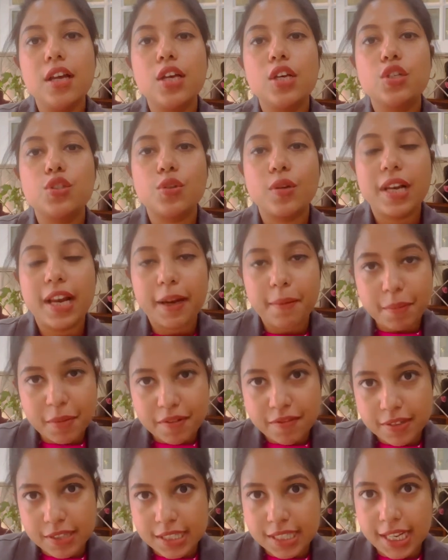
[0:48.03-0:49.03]
So let me
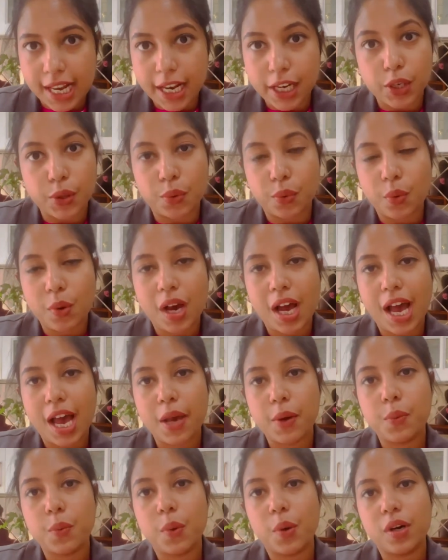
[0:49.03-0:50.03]
first tell you, I
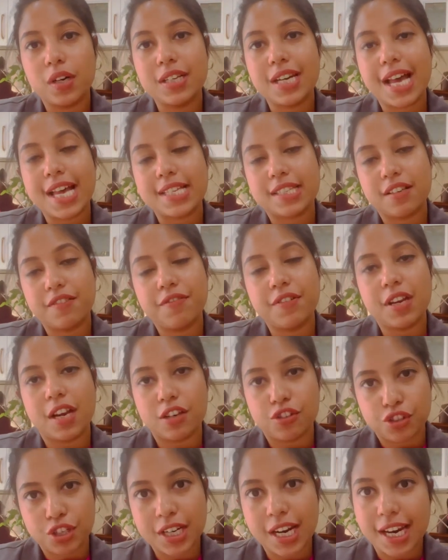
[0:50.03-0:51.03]
worked as a
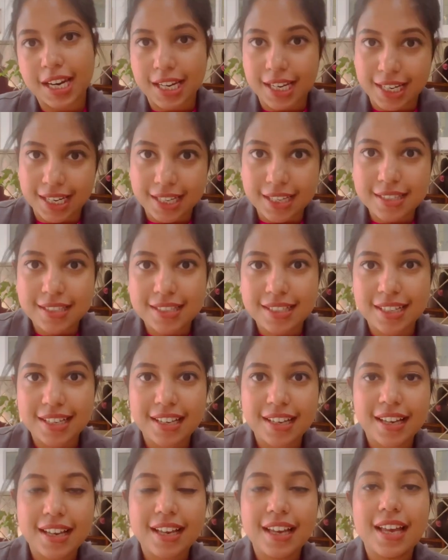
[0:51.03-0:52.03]
financial analyst
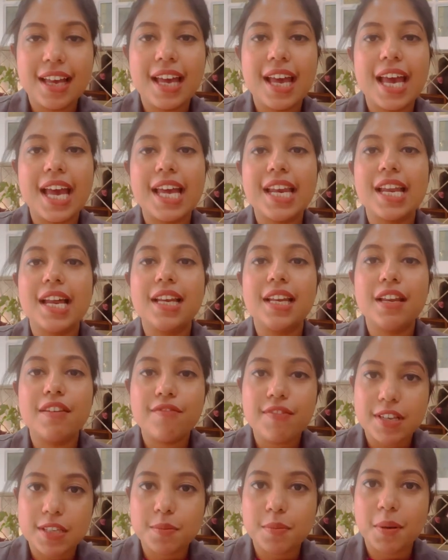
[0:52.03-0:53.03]
in an
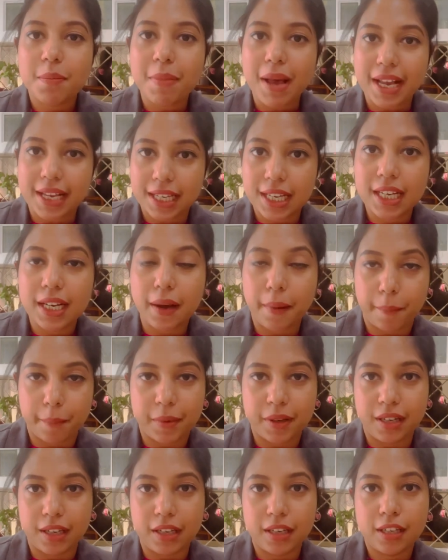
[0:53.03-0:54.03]
investment banking
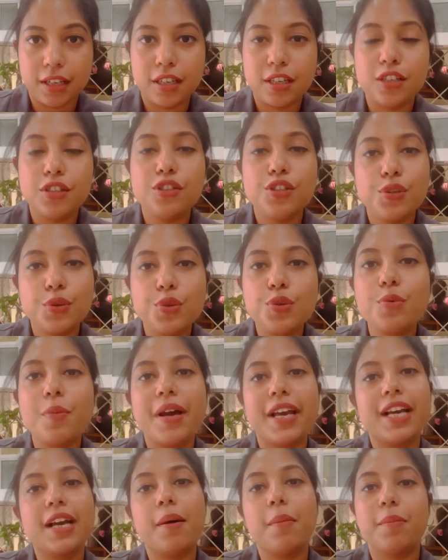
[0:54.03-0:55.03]
company. Due to my
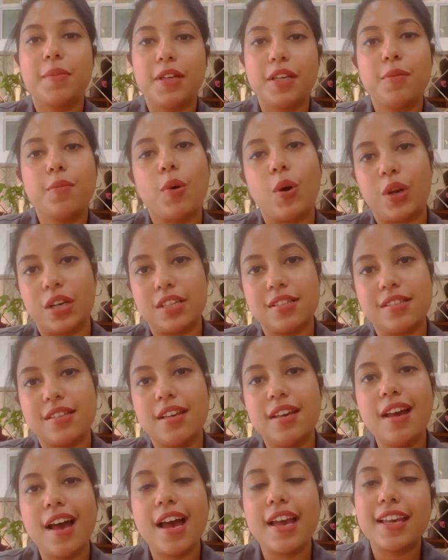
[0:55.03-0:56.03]
company
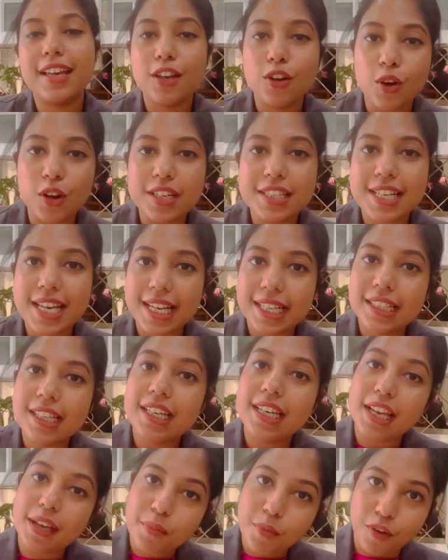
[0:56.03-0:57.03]
policy, I cannot take the
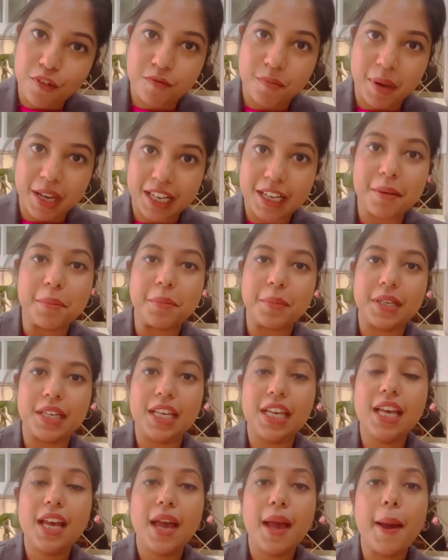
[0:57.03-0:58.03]
name of my
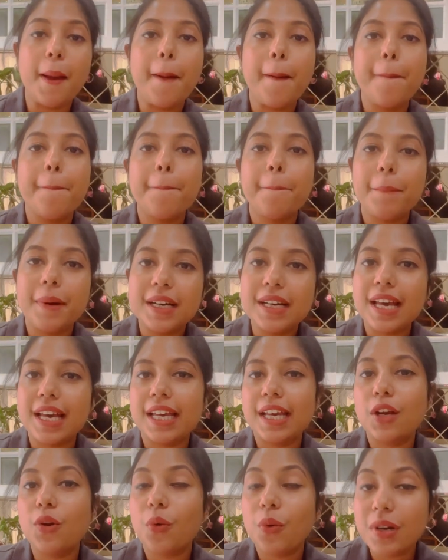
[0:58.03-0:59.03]
company, but I
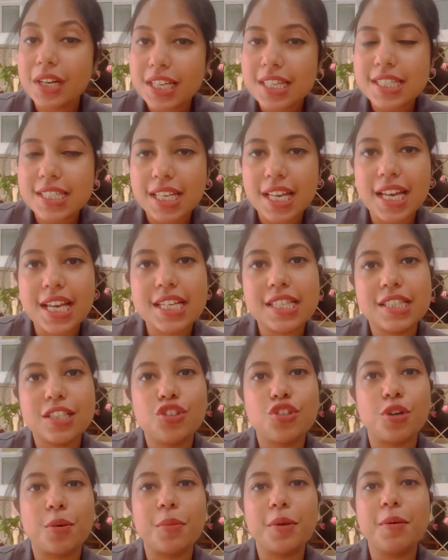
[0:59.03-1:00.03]
can only say it's a
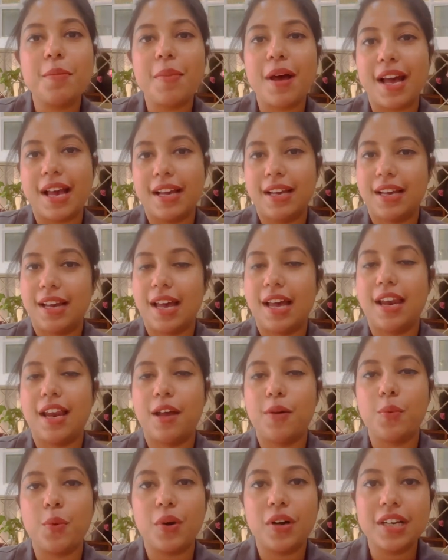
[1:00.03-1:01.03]
German bank and I
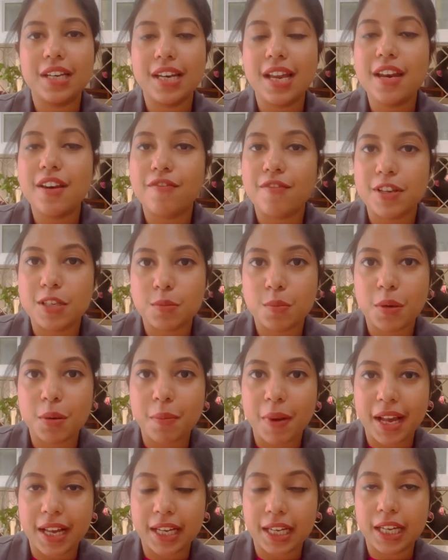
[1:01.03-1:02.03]
work in an investment
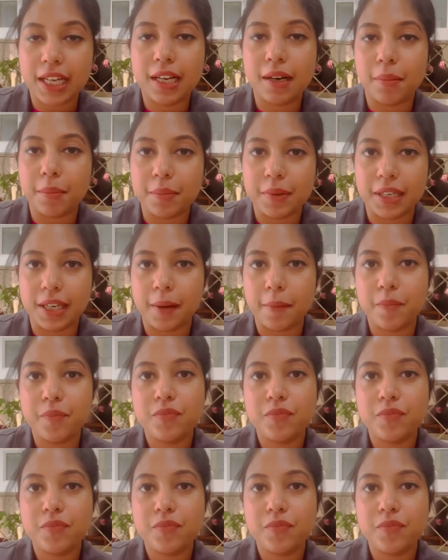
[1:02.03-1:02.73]
banking company.